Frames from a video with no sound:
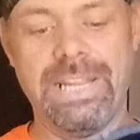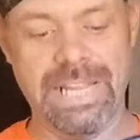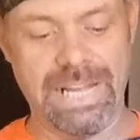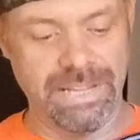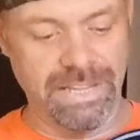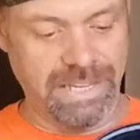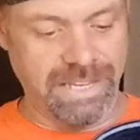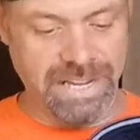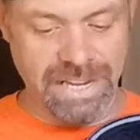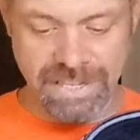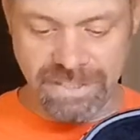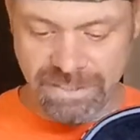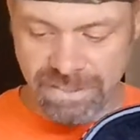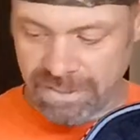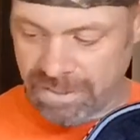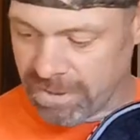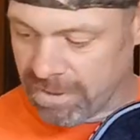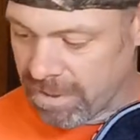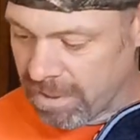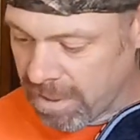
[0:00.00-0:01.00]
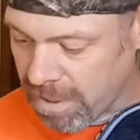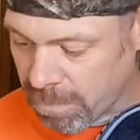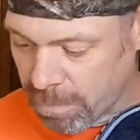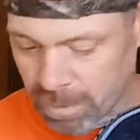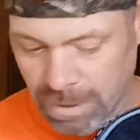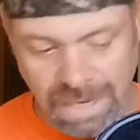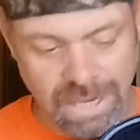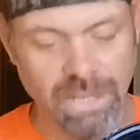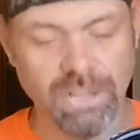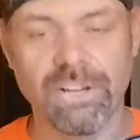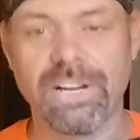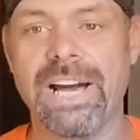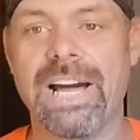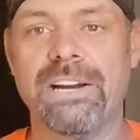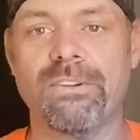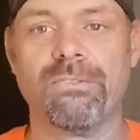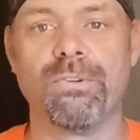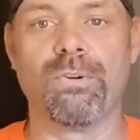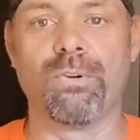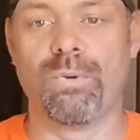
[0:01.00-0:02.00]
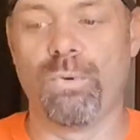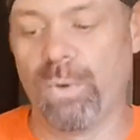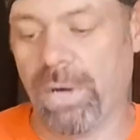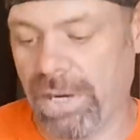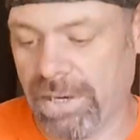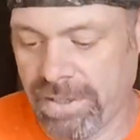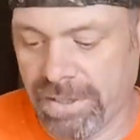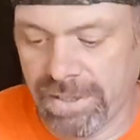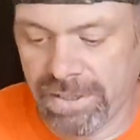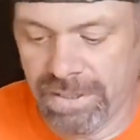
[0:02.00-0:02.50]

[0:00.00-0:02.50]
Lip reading: out of the case here. We'll take a look at it real quick.